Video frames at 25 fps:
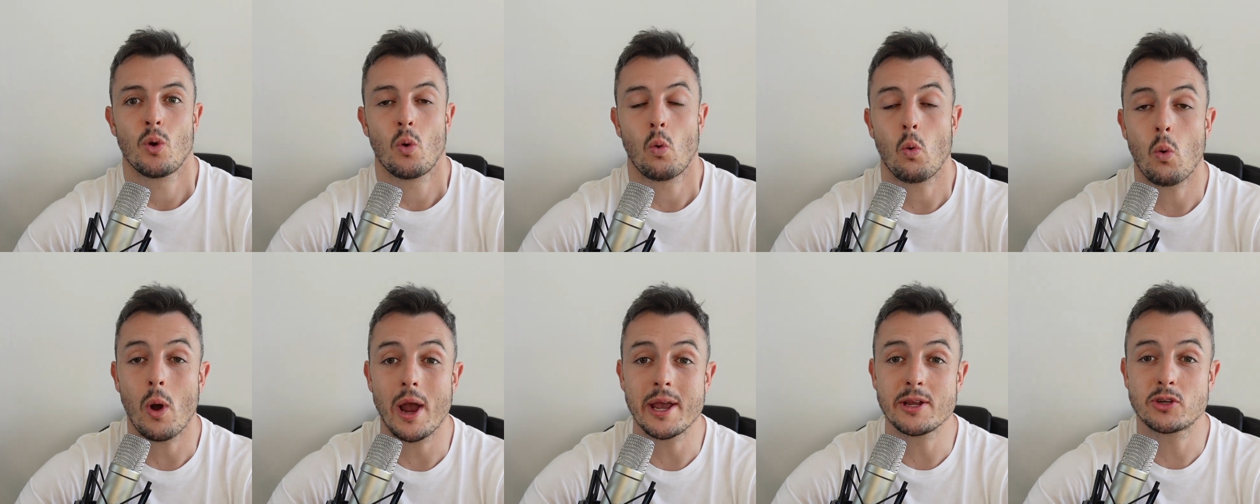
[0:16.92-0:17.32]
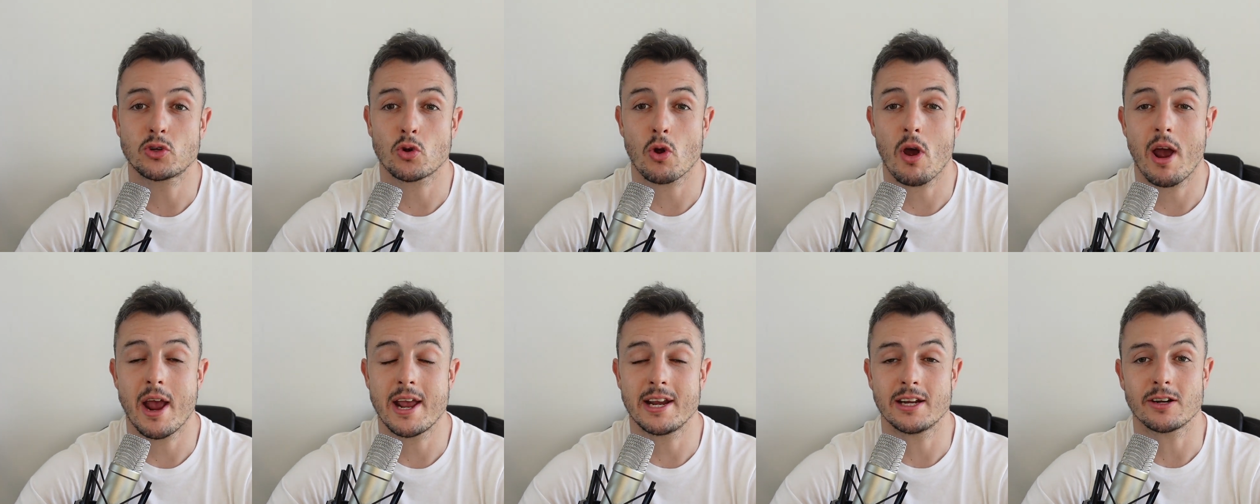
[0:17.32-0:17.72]
weight
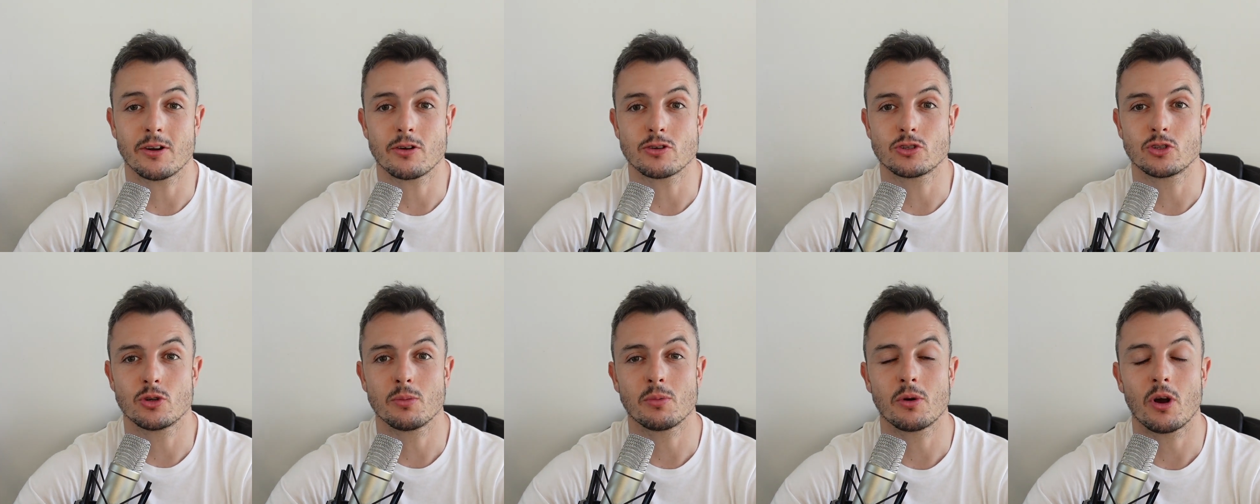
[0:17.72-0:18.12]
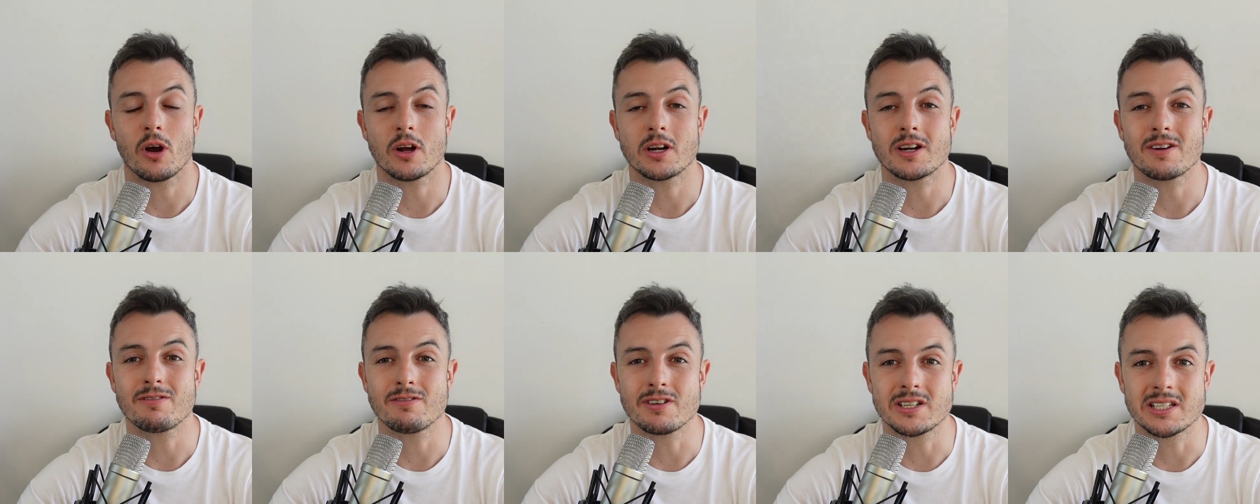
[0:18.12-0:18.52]
training or some
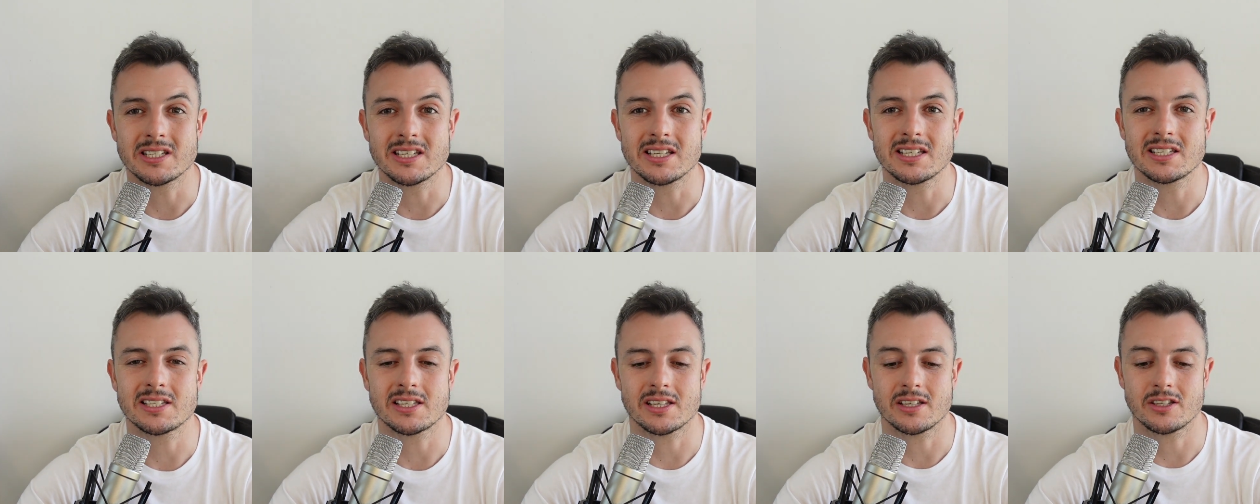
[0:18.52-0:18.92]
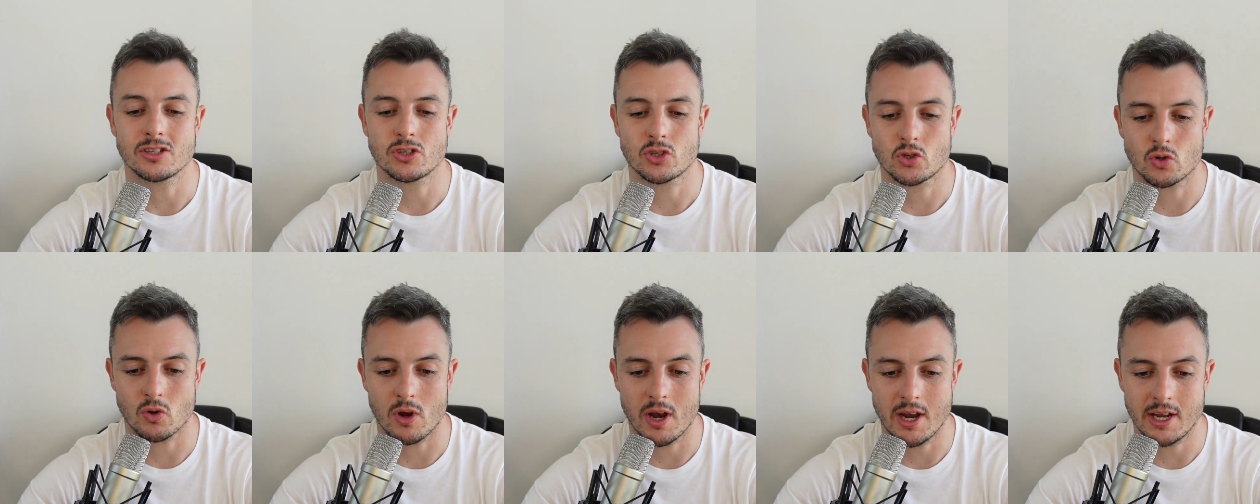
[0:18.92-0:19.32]
kind of
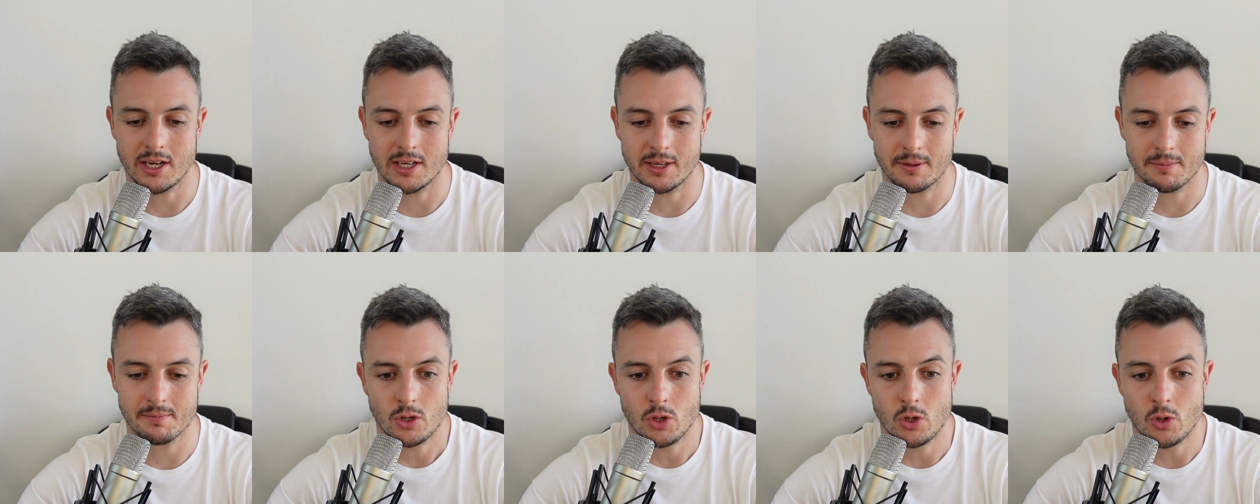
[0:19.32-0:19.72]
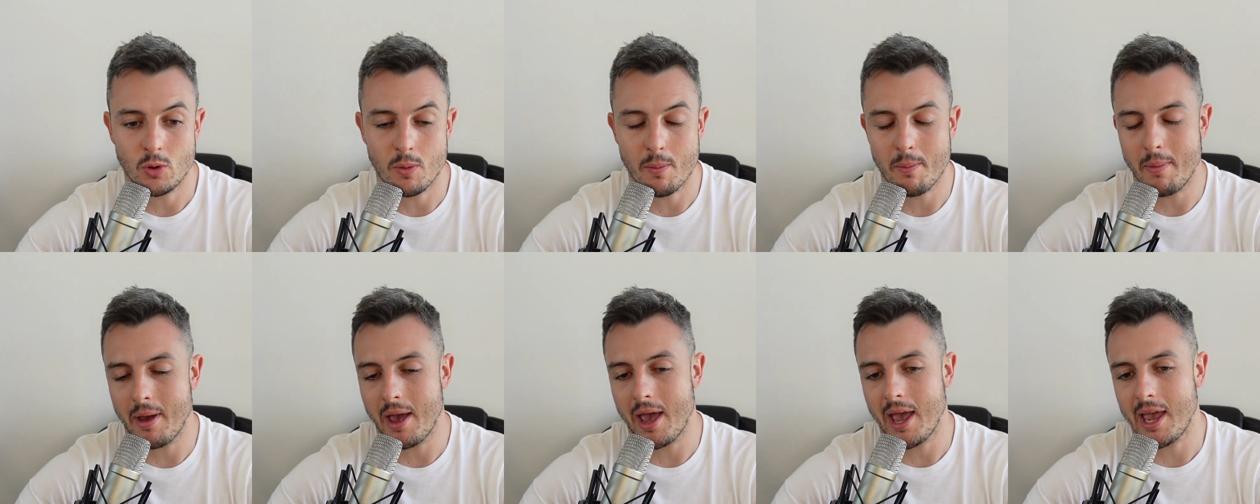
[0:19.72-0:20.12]
resistance training. You
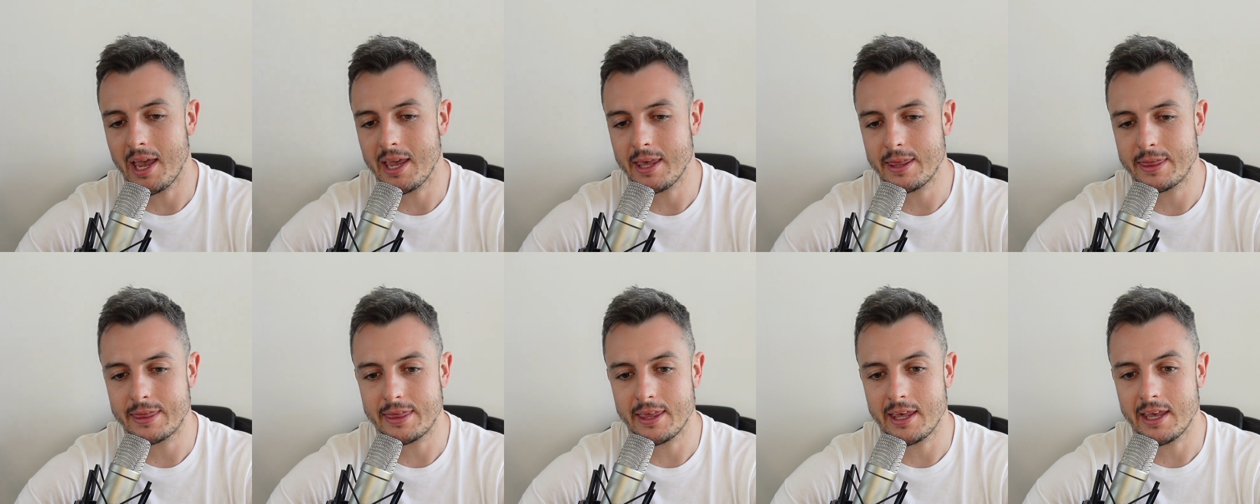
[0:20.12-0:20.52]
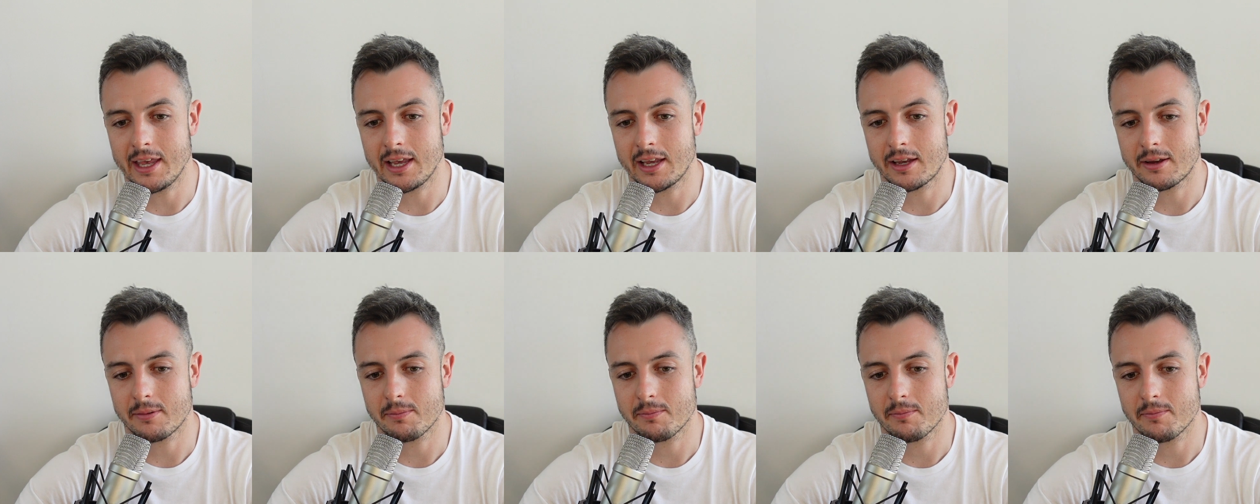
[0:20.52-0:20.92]
may
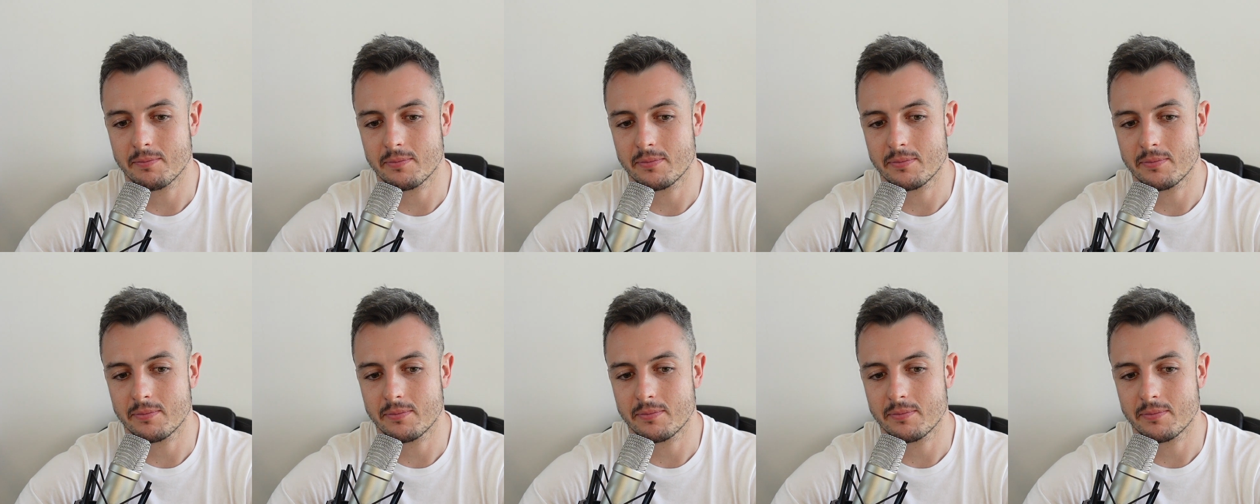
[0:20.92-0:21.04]
think